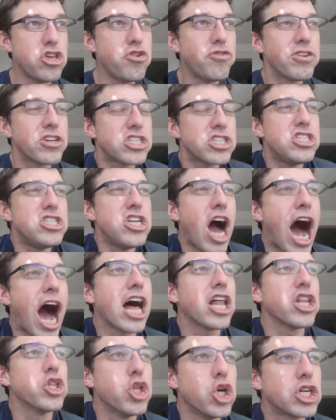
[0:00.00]
just
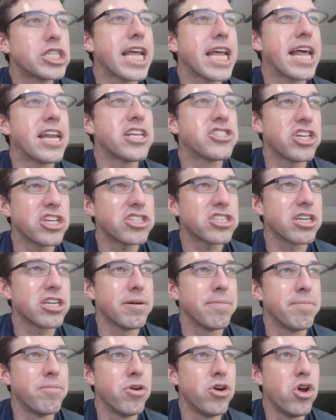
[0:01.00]
not looked at a
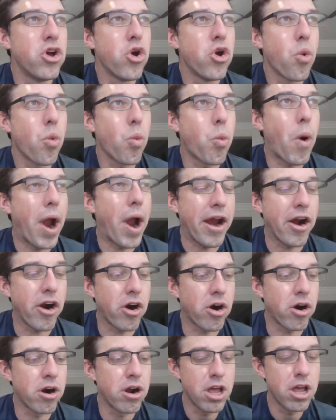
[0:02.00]
system
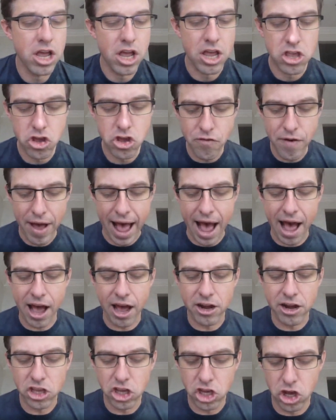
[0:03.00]
where you've
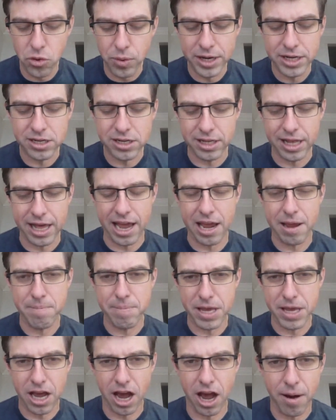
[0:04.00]
had queuing delay
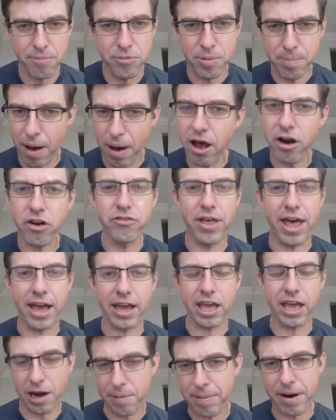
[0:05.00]
become the bottleneck
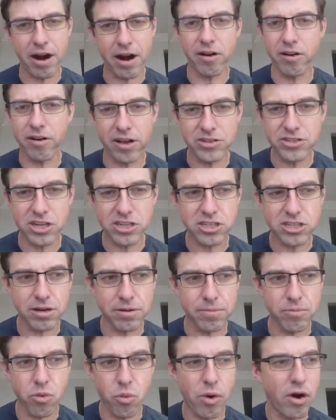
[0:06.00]
in a parallel
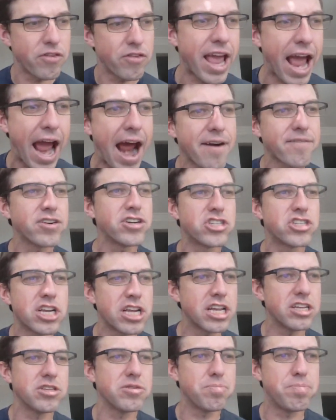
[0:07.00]
system where the average
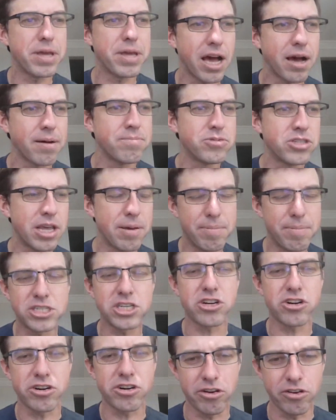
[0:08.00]
becomes
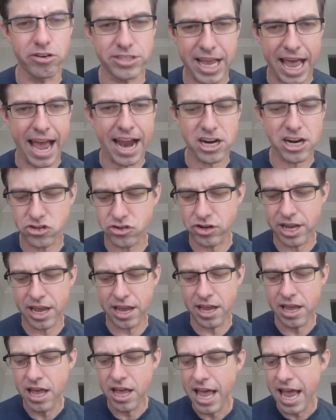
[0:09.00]
immaterial. It's
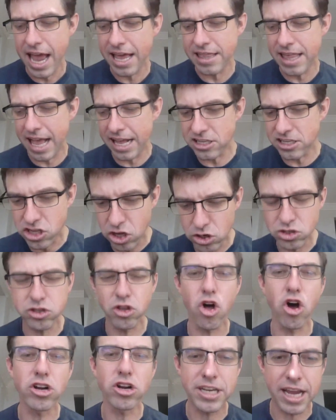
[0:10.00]
actually, it's those
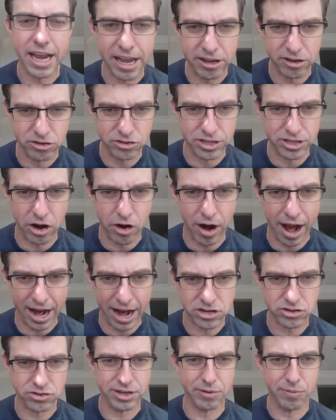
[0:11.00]
long tails that are
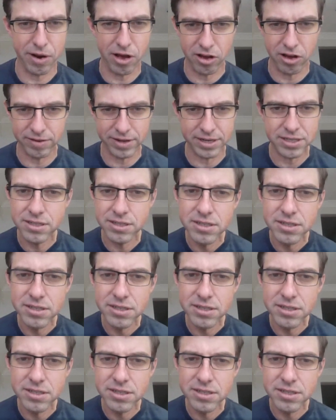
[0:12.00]
actually relevant.